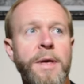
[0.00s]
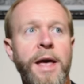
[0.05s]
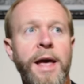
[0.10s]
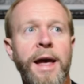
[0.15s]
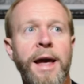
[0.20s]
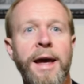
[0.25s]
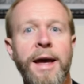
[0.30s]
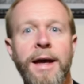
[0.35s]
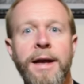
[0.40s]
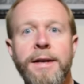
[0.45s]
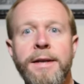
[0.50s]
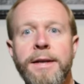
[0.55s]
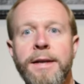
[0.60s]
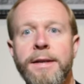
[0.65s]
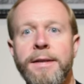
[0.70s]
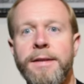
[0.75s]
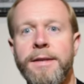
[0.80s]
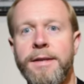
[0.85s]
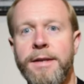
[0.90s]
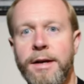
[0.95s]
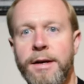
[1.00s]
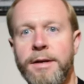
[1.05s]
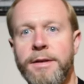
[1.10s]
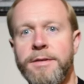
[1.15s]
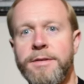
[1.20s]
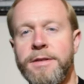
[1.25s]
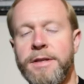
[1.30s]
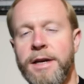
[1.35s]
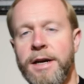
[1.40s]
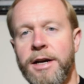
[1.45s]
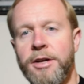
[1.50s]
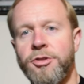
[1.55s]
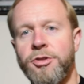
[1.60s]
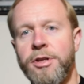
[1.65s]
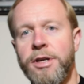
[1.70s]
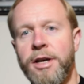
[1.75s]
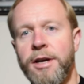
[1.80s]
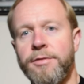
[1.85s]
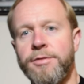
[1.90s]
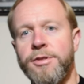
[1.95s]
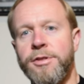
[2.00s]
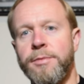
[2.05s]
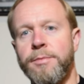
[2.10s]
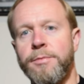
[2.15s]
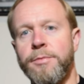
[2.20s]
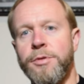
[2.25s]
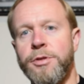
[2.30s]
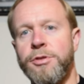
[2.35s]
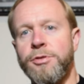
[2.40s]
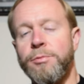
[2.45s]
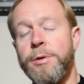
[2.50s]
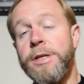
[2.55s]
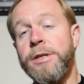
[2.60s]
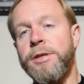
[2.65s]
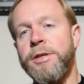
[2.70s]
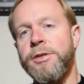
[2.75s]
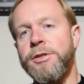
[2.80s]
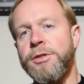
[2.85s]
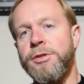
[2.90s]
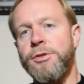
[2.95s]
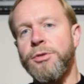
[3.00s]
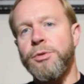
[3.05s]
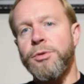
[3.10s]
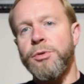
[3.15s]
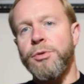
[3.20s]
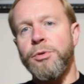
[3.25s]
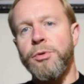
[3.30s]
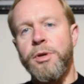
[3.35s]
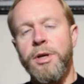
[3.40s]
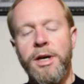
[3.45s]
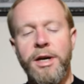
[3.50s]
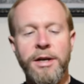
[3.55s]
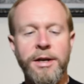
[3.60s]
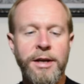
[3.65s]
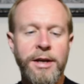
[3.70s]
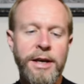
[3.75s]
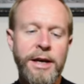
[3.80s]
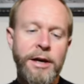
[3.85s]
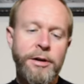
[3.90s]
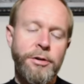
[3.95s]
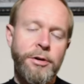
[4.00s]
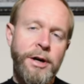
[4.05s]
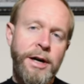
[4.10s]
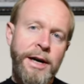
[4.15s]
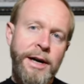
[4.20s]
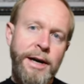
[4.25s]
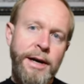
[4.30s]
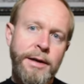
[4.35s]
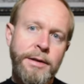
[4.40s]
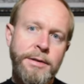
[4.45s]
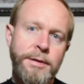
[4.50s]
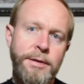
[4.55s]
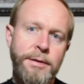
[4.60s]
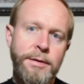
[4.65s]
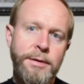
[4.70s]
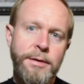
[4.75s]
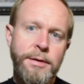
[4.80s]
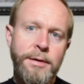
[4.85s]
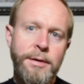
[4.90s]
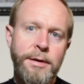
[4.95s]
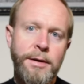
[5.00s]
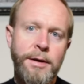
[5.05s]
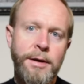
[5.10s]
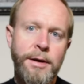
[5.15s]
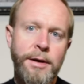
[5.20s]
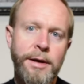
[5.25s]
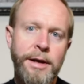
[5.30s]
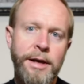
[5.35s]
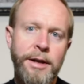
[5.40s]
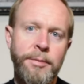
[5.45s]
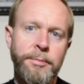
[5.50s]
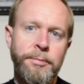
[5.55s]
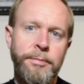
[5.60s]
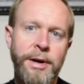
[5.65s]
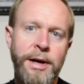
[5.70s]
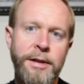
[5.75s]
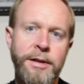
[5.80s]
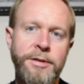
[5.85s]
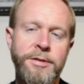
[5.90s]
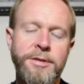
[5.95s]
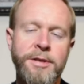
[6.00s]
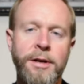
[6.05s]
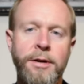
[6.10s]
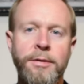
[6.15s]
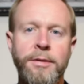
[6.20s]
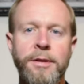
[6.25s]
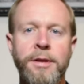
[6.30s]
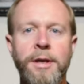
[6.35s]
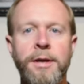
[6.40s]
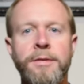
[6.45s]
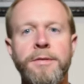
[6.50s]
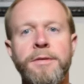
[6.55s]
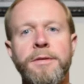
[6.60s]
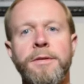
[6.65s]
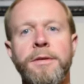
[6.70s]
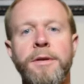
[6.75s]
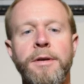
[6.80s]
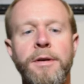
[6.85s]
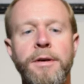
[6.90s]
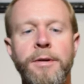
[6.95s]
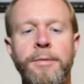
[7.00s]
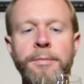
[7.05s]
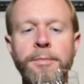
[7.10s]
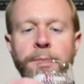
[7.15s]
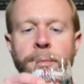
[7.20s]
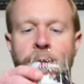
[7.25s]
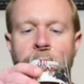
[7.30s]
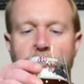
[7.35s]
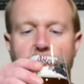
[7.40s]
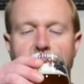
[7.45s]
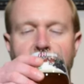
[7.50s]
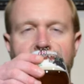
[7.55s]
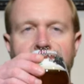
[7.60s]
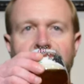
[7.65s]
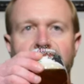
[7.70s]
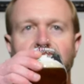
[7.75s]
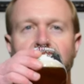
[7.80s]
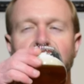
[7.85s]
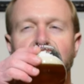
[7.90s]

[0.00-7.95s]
and does actually have some sweetness to kind of counteract and balance out that bitterness.